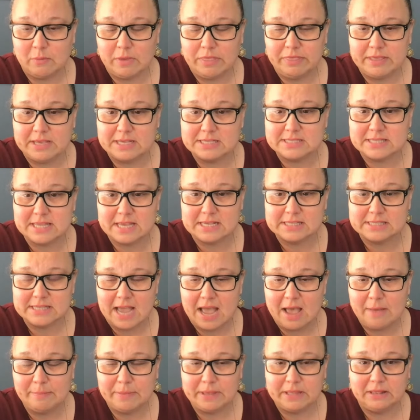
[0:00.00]
when these things
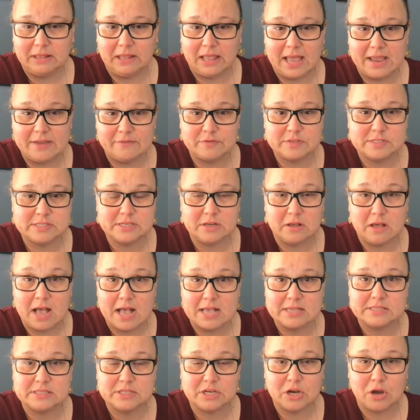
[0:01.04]
happen, life still
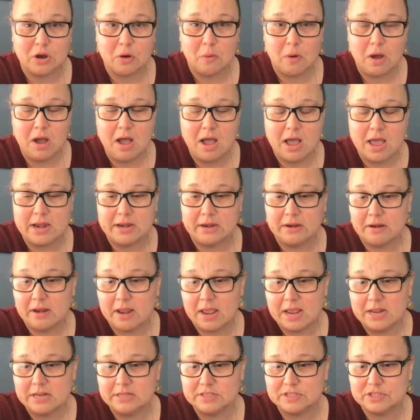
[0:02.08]
has to go on.
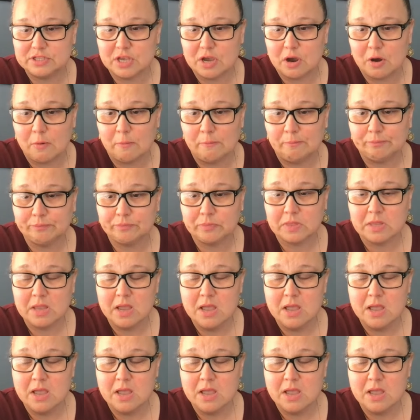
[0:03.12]
And so